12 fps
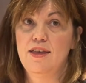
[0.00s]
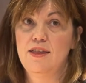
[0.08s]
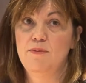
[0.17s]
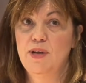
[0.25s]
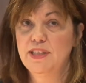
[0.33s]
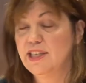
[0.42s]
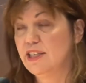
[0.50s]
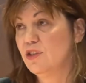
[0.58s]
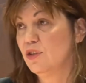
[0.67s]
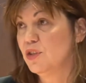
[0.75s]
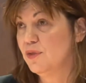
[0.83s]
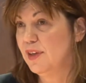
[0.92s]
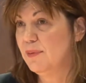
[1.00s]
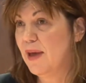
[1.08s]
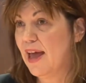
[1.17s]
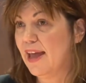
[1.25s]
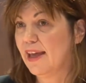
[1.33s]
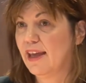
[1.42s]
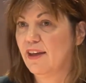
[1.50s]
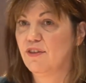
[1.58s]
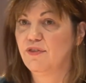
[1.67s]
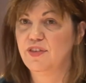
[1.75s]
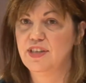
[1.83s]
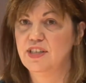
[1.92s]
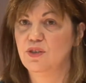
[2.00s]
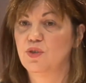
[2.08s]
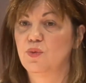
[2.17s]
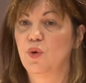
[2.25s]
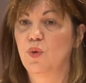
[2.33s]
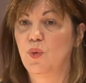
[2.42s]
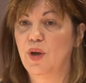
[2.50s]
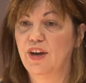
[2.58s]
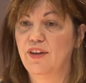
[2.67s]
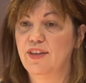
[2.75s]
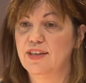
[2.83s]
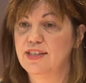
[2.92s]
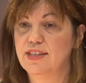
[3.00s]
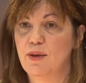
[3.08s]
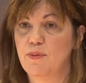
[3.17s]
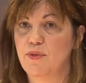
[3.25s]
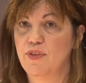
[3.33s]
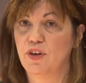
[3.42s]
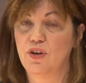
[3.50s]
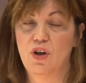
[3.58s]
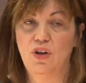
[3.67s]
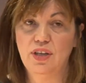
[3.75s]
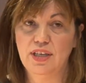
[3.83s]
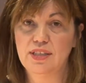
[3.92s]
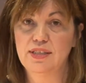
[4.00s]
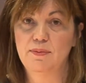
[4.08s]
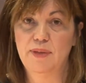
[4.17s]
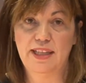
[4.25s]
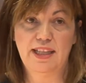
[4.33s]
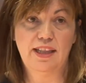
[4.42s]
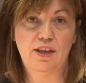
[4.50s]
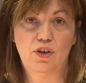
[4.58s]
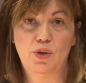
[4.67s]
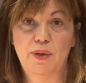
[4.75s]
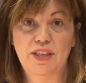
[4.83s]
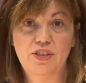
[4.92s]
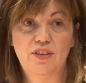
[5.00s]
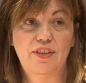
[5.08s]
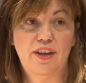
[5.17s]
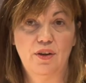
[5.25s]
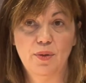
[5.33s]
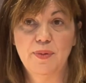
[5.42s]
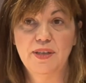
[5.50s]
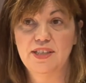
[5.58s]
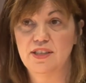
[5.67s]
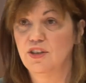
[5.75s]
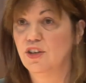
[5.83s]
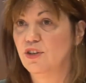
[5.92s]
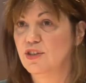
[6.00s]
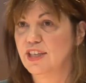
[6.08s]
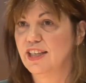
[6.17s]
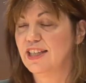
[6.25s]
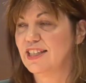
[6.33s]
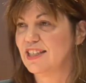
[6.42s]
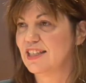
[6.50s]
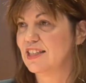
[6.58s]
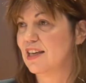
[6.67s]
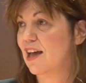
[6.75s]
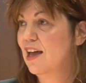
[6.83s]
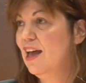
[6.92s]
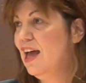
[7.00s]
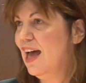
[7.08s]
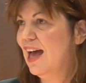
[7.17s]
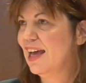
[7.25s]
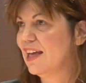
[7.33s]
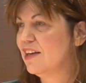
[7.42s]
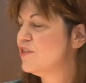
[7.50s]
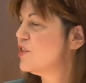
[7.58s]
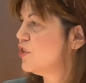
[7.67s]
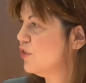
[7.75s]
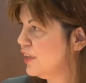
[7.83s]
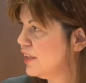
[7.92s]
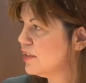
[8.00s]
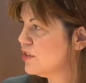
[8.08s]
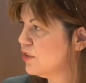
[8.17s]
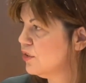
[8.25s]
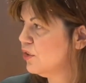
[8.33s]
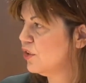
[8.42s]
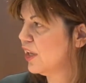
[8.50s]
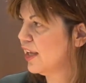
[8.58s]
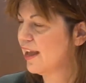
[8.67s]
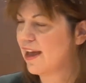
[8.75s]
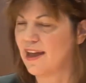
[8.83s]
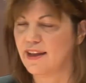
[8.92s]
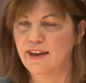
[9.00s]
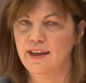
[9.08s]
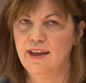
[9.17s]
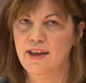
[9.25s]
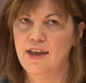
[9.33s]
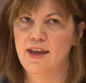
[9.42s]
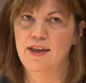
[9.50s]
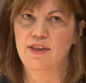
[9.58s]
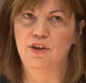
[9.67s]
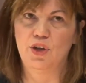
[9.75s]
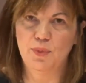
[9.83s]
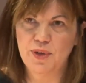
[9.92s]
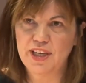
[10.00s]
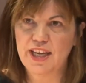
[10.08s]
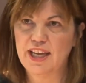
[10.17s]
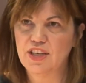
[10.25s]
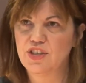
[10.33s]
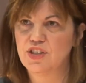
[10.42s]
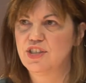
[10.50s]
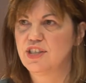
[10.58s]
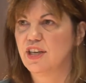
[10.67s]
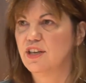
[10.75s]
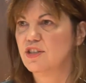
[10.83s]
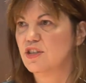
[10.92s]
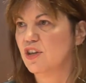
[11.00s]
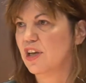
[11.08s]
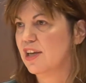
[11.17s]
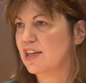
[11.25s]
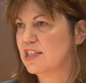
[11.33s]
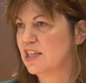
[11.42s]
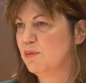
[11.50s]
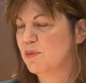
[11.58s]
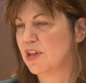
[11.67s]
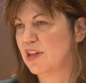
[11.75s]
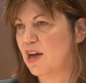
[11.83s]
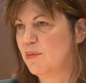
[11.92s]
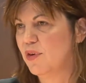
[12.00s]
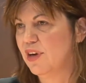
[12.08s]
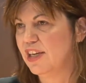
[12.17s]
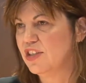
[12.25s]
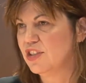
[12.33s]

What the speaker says: The multi-source feedback, physios were aware that some of their colleagues, mainly the occupational therapists, are using this as a kind of screening tool, looking at their communication skills, looking at team collaboration.